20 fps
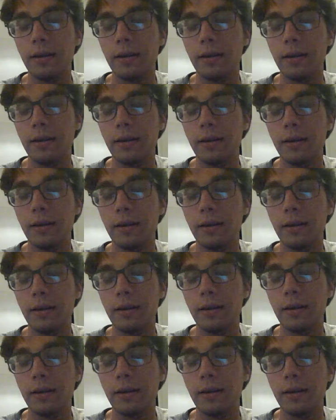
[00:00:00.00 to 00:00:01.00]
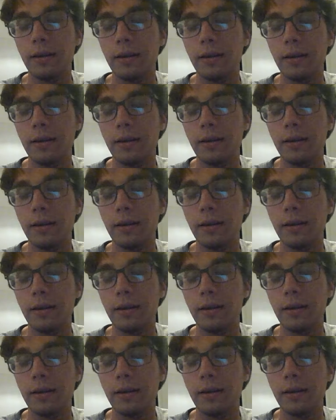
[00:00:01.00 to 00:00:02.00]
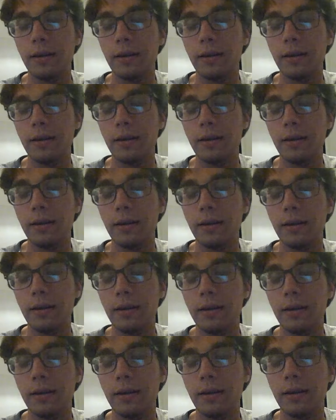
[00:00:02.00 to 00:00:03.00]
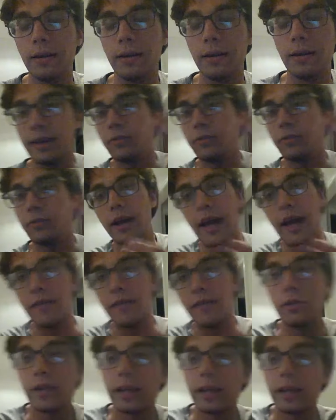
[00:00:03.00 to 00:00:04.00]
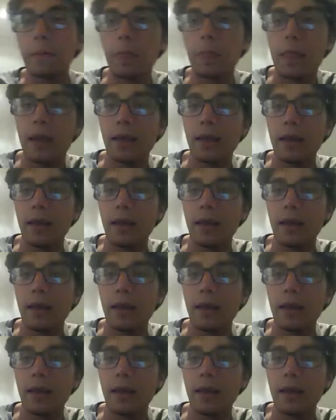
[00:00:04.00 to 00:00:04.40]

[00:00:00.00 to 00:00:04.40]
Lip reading: Dutch league and the Portuguese league and the Ukrainian league and what have you,